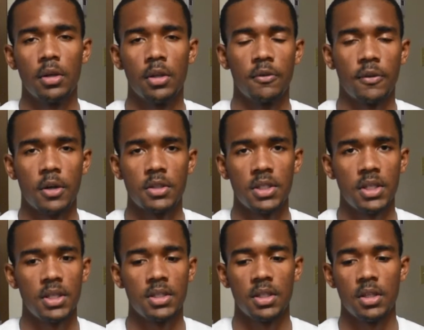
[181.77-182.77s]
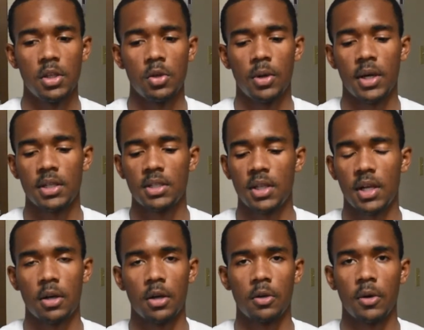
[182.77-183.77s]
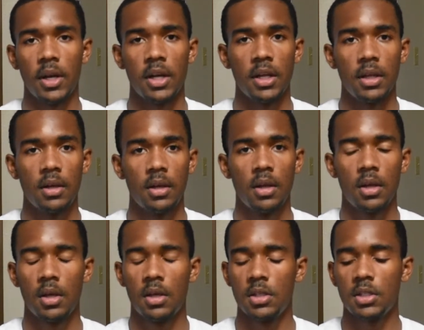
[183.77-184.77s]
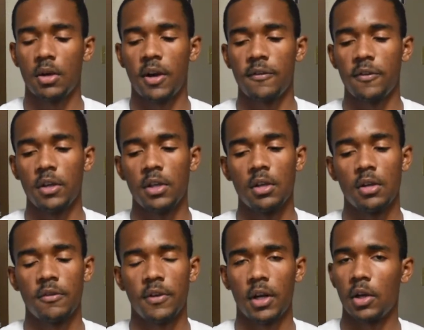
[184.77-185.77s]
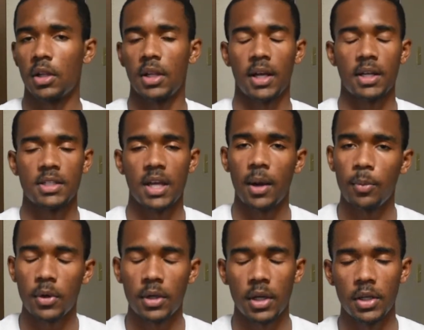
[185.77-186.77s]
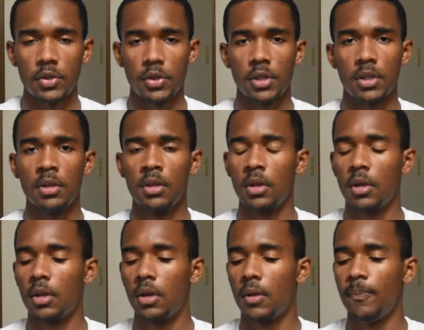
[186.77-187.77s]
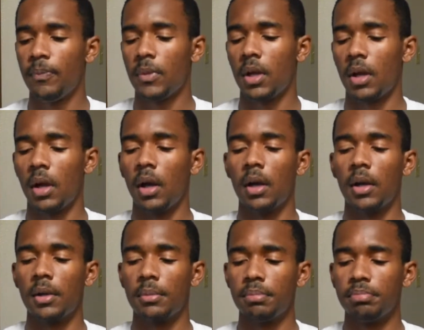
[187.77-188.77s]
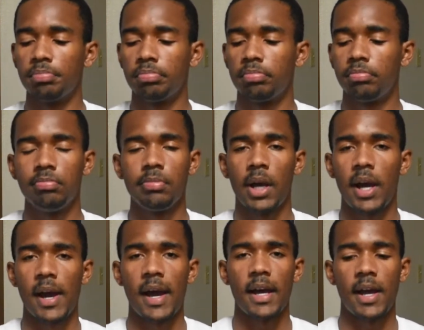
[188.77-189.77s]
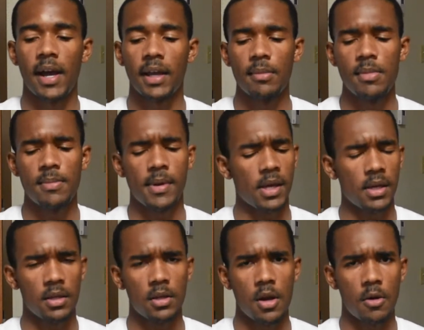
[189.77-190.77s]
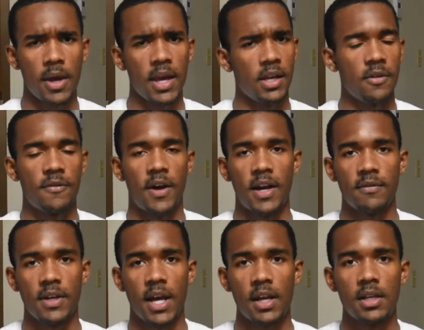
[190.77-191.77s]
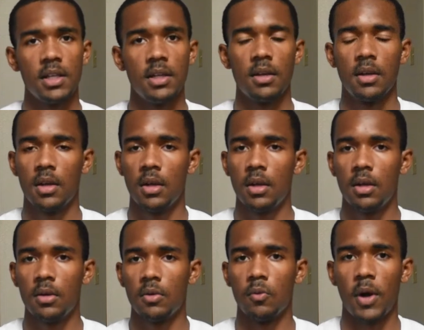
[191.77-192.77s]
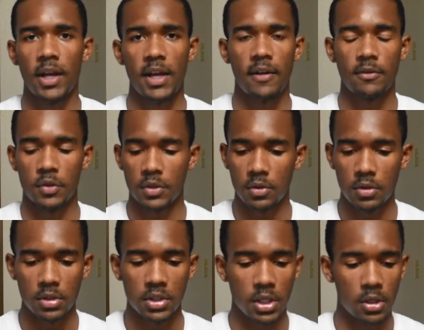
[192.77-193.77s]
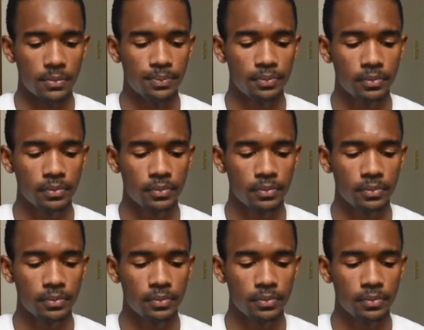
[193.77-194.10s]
universities in the US that are accredited. So I figure if I go to like a top 100, I could be making 85, 90 right after school. So